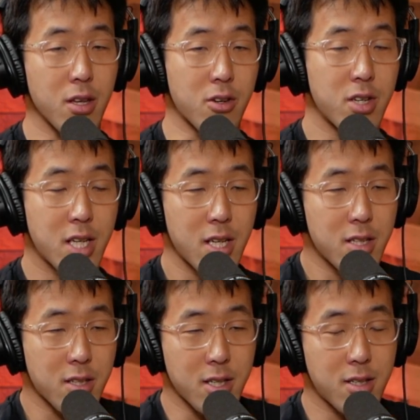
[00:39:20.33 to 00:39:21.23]
The Creek
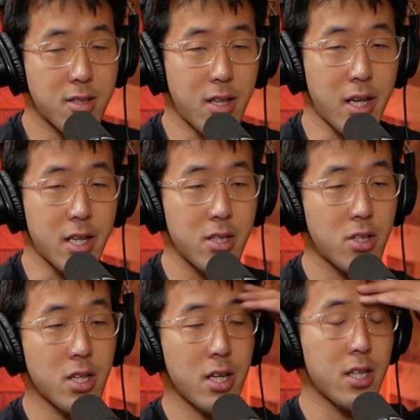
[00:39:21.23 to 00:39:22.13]
has a good
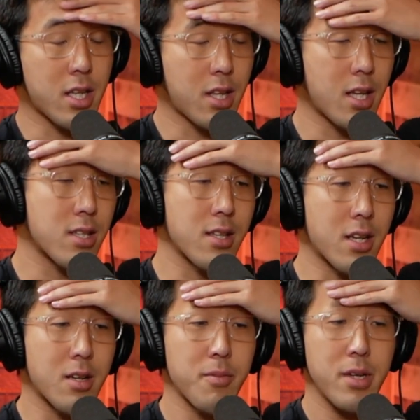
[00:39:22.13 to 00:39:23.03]
stage. I like that
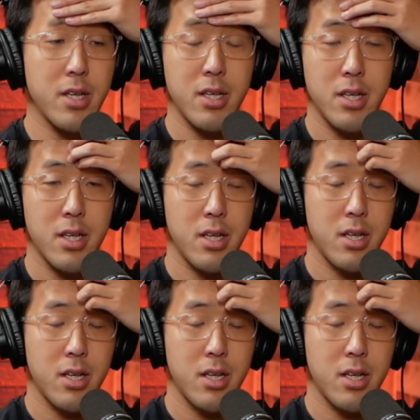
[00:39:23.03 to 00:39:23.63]
setup. Mm -hmm.